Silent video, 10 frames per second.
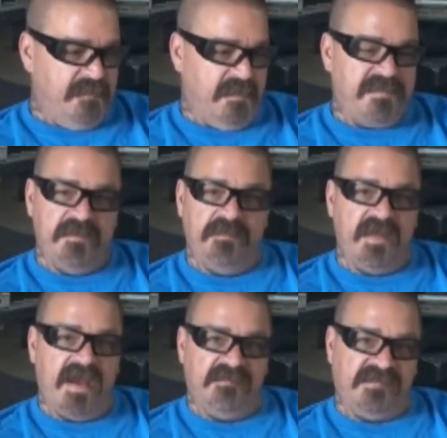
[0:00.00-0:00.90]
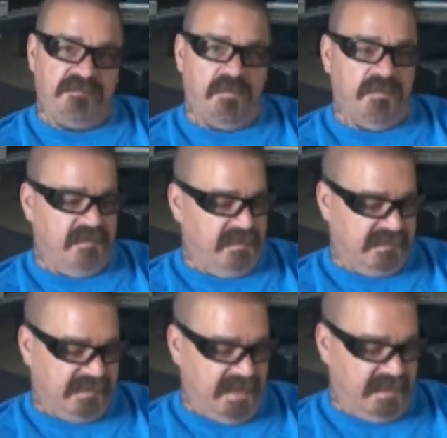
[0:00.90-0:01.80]
but people that have supported
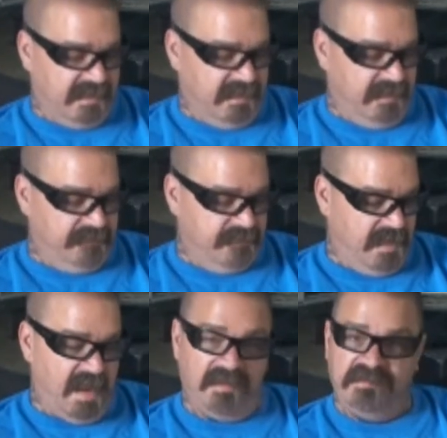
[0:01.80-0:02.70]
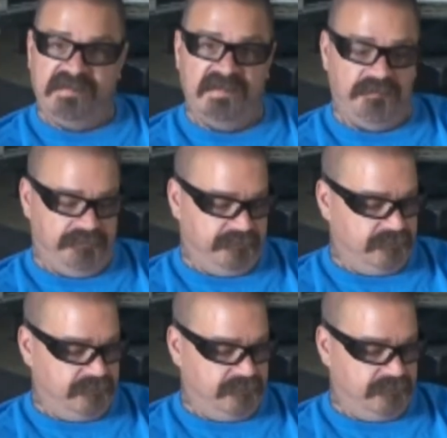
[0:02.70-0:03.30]
us, like Holotip,